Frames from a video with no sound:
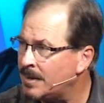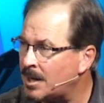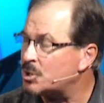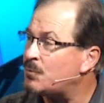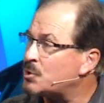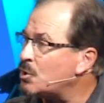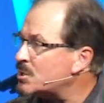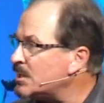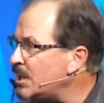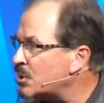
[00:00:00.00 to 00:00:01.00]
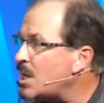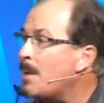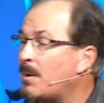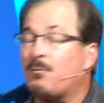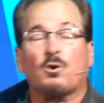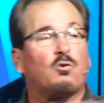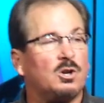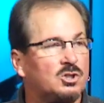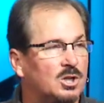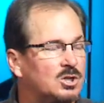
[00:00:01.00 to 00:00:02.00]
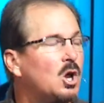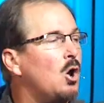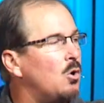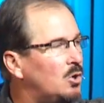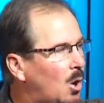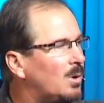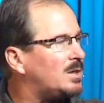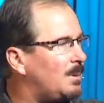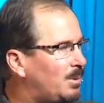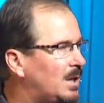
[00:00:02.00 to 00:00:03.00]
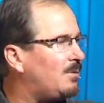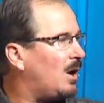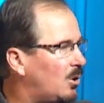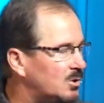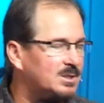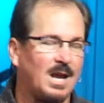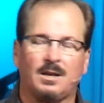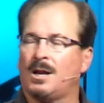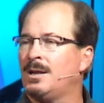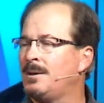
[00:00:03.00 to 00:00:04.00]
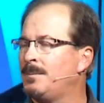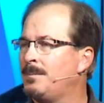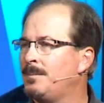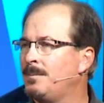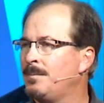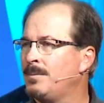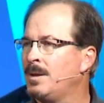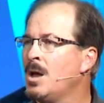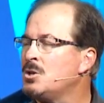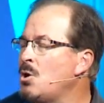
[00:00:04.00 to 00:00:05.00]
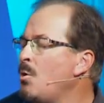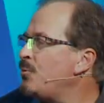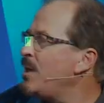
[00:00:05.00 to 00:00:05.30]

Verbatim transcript: not just for church leaders, but for Christians who know what they believe and who stand on it. Don't